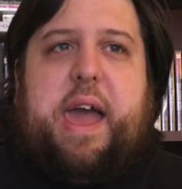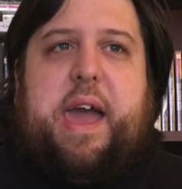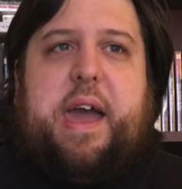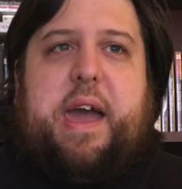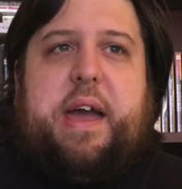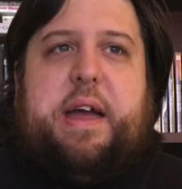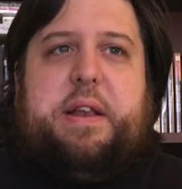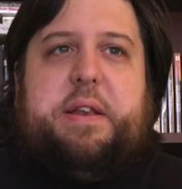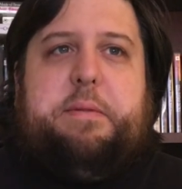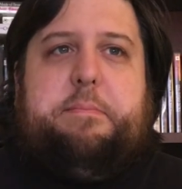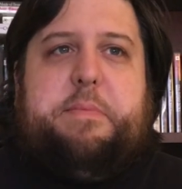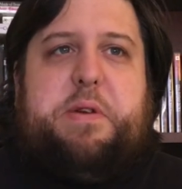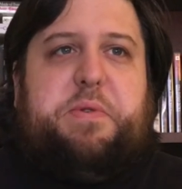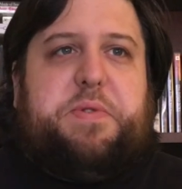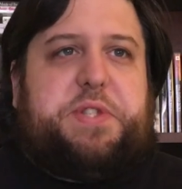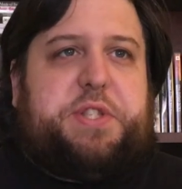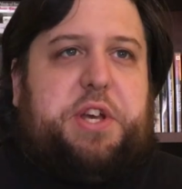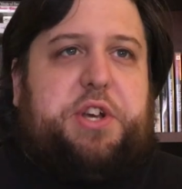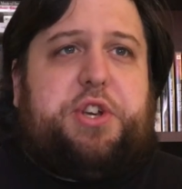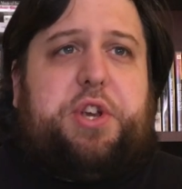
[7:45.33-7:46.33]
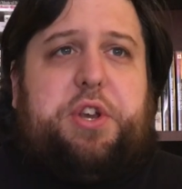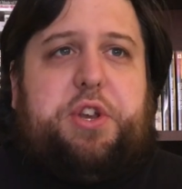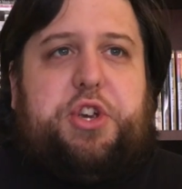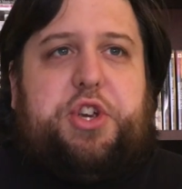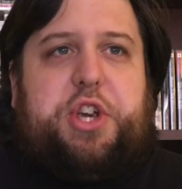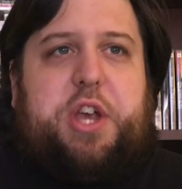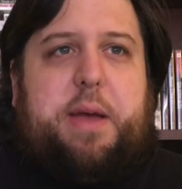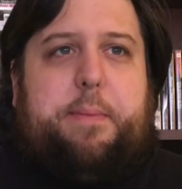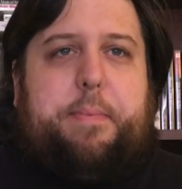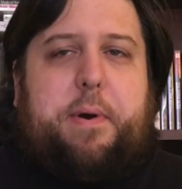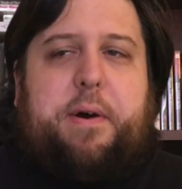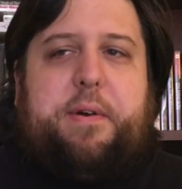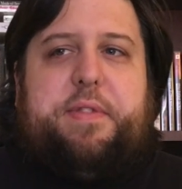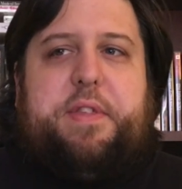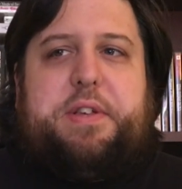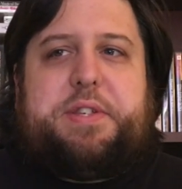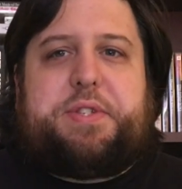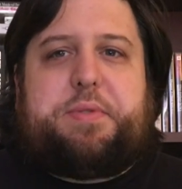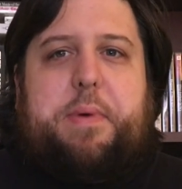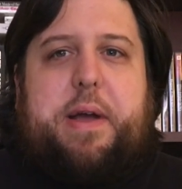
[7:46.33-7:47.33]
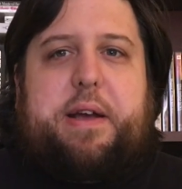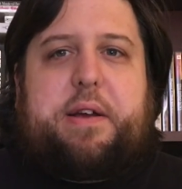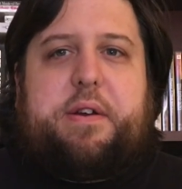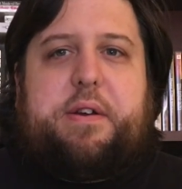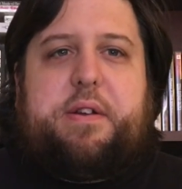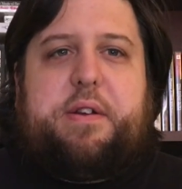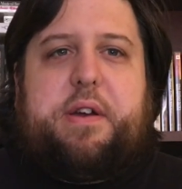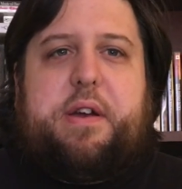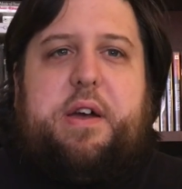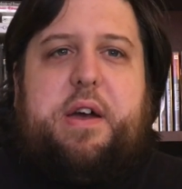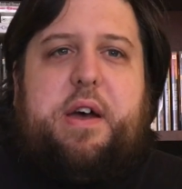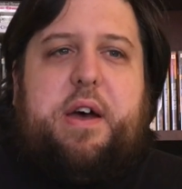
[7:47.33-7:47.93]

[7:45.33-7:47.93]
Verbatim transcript: and musicianship on this record.